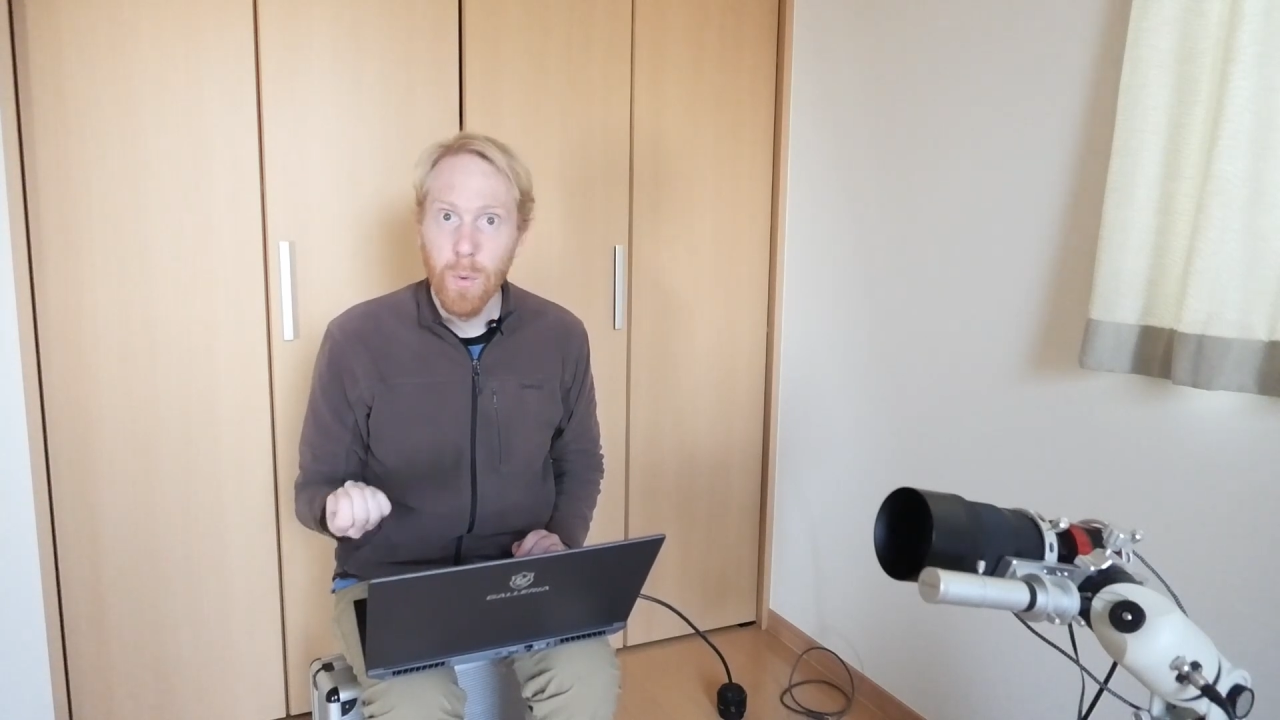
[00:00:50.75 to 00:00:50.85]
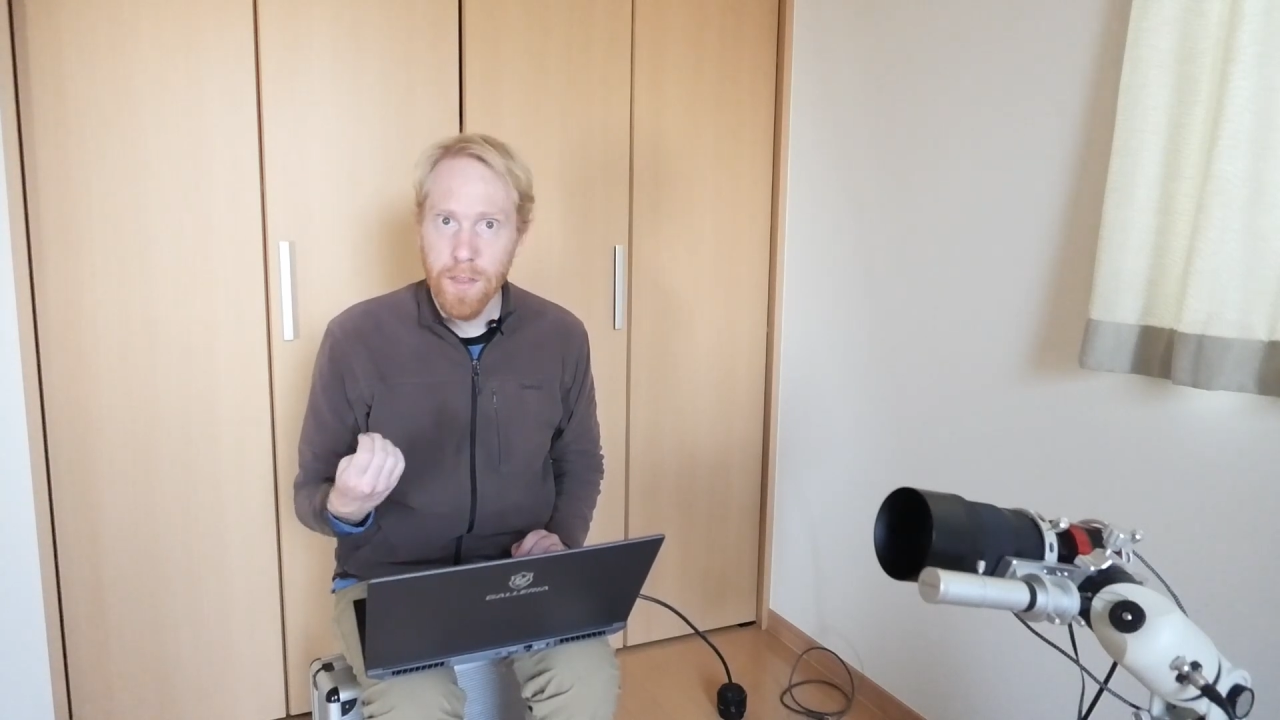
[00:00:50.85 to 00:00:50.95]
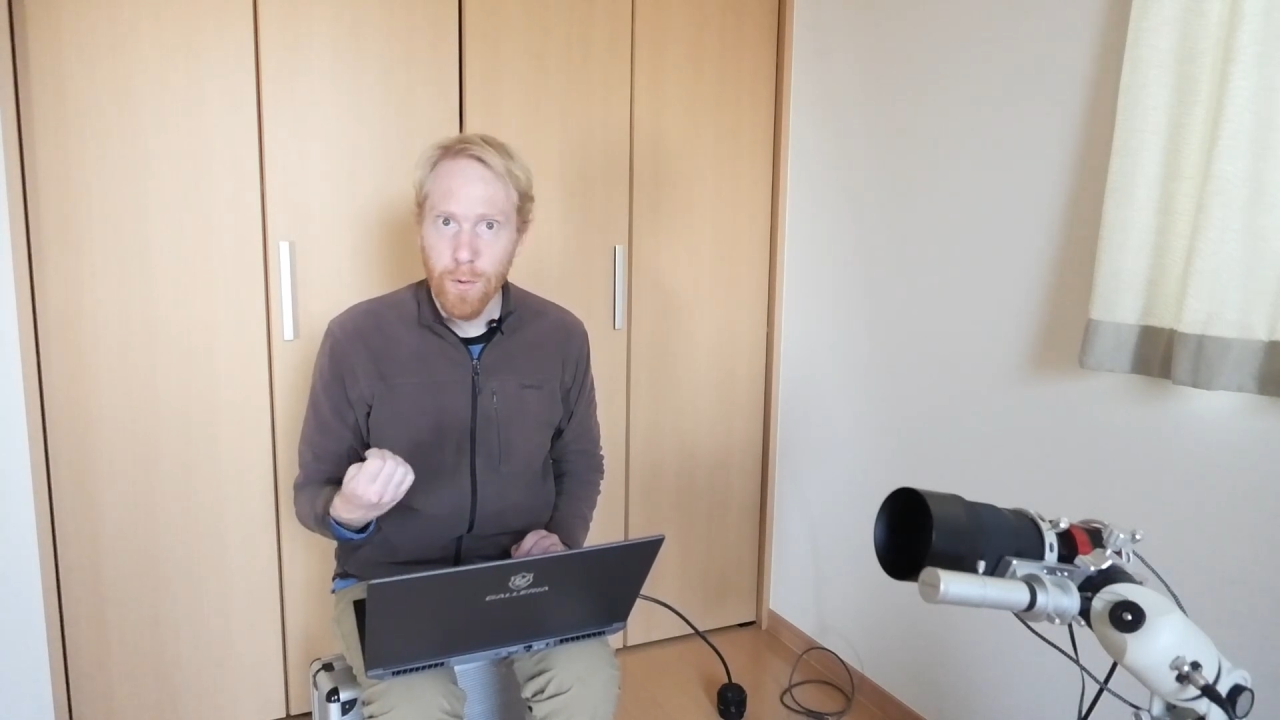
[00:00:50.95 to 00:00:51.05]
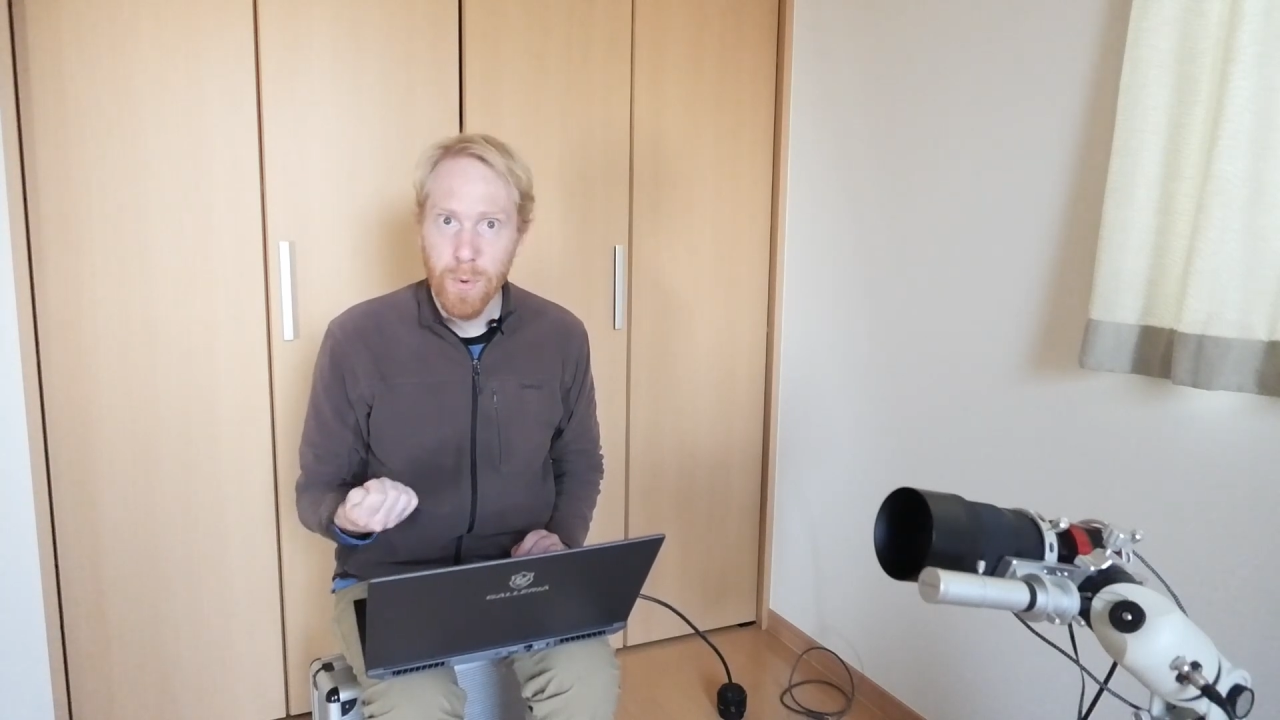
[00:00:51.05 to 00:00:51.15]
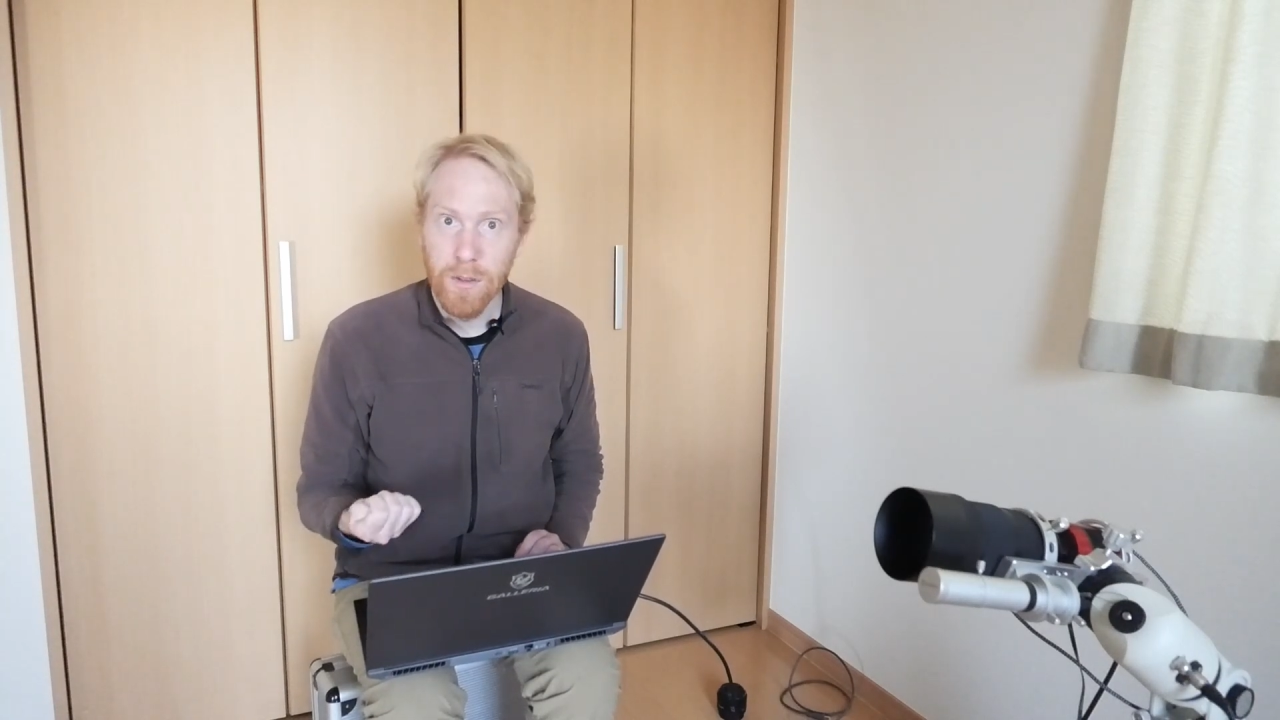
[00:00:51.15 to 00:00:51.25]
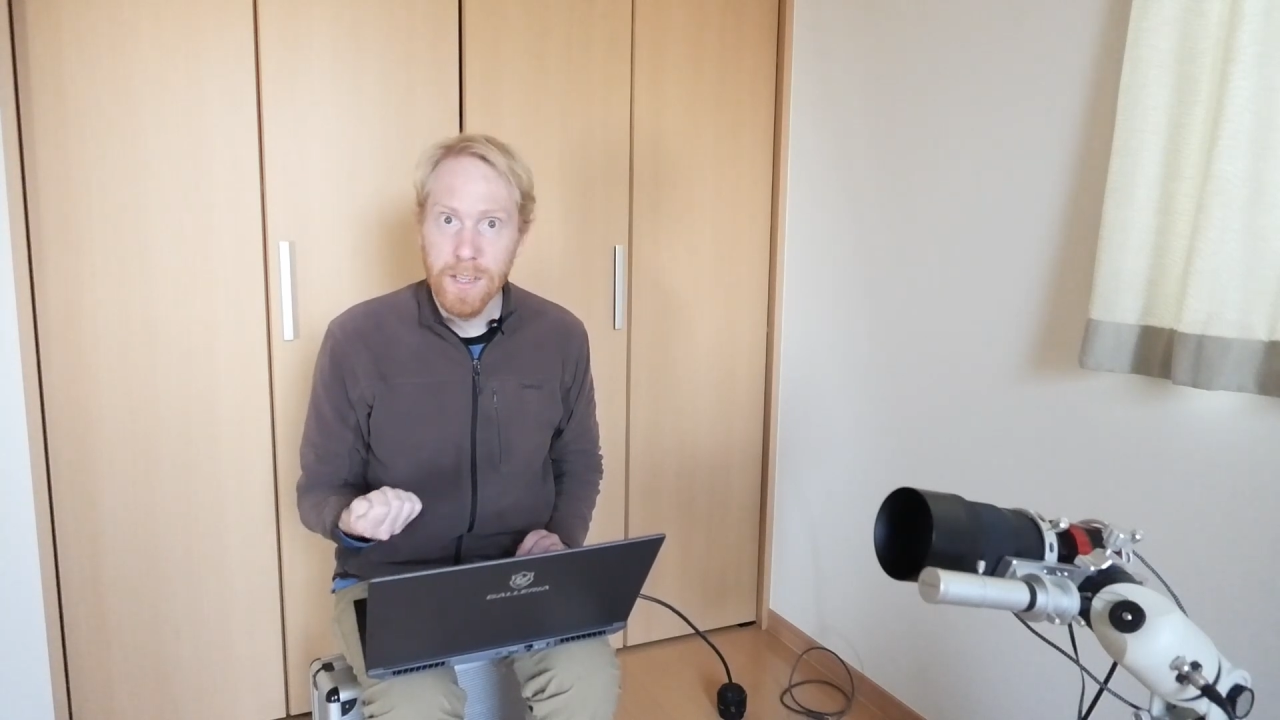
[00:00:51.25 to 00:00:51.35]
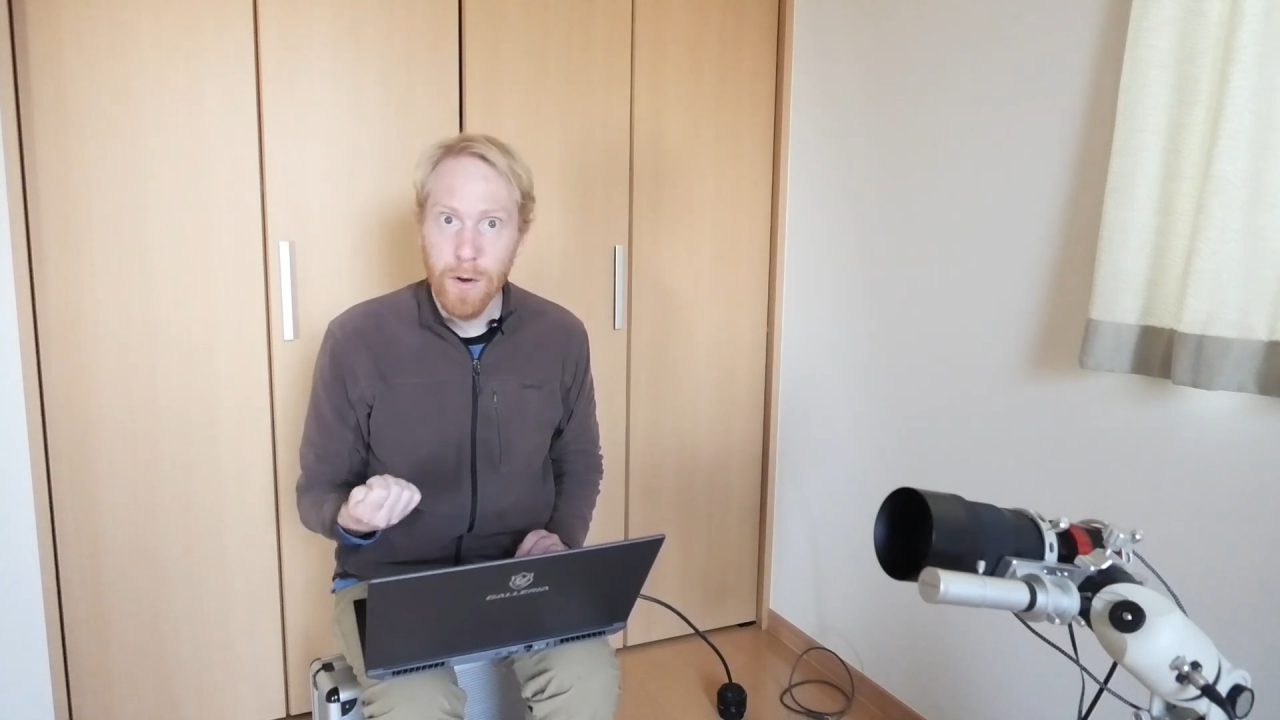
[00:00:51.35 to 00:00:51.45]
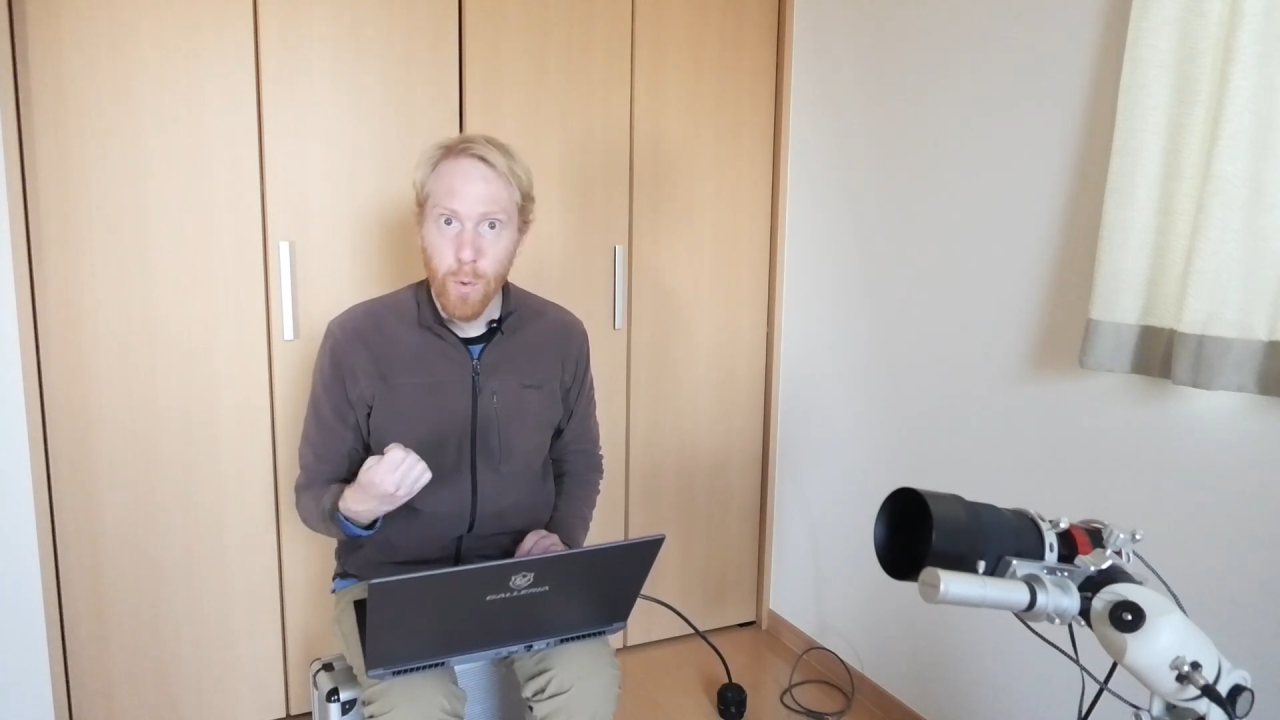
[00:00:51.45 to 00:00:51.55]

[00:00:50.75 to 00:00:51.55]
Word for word: whether we could get